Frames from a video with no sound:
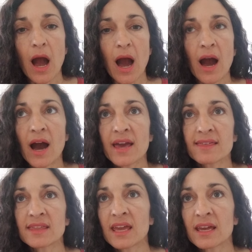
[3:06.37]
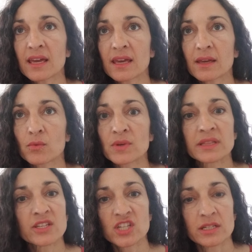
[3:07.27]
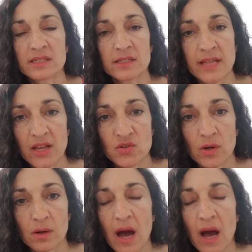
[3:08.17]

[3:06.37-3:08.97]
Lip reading: I think religion is unnatural.